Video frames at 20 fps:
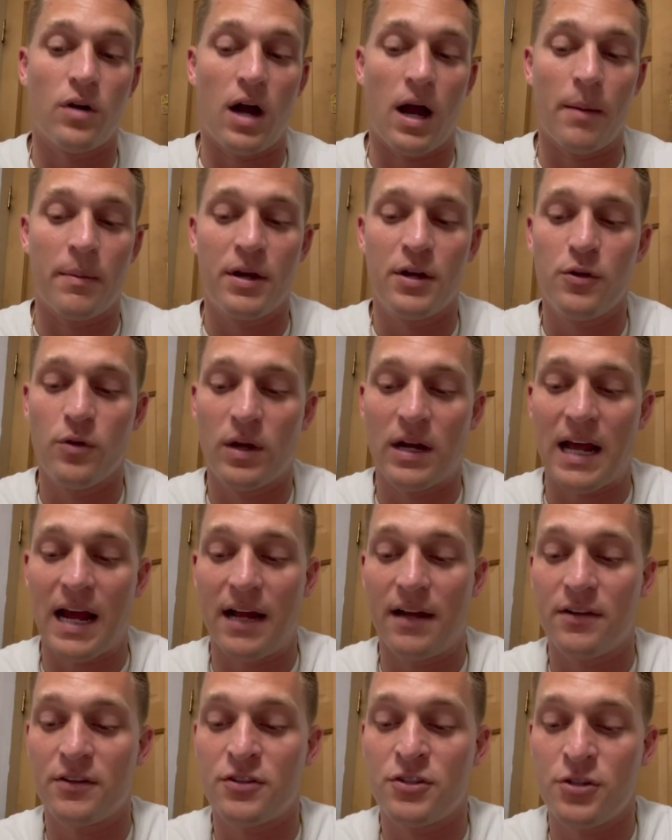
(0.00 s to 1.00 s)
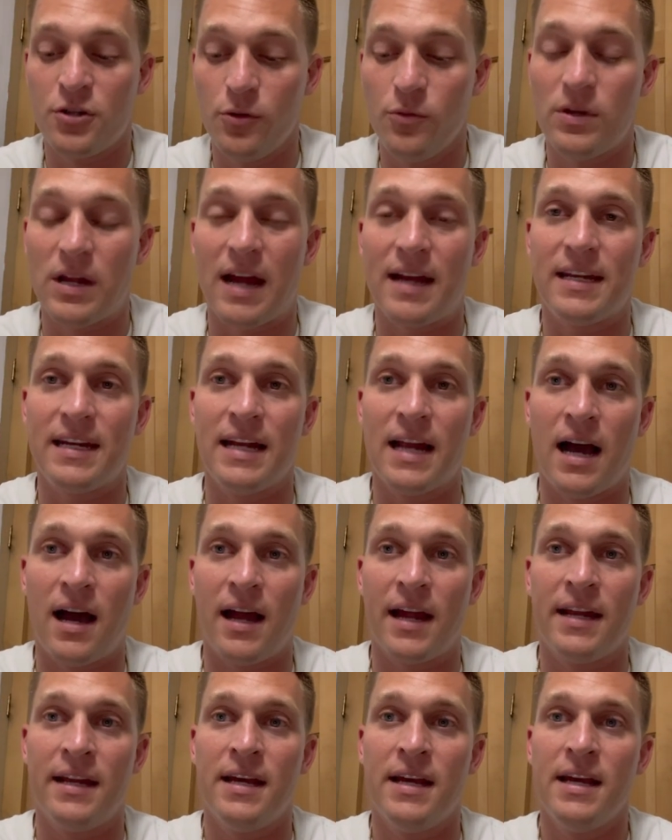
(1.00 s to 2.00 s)
I'm going to do it at
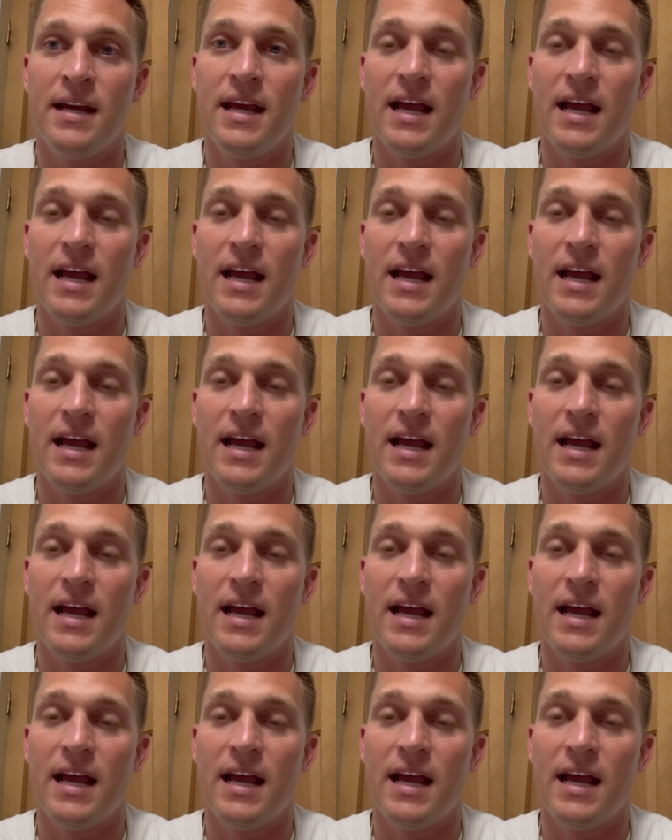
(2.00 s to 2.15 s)
$2.99,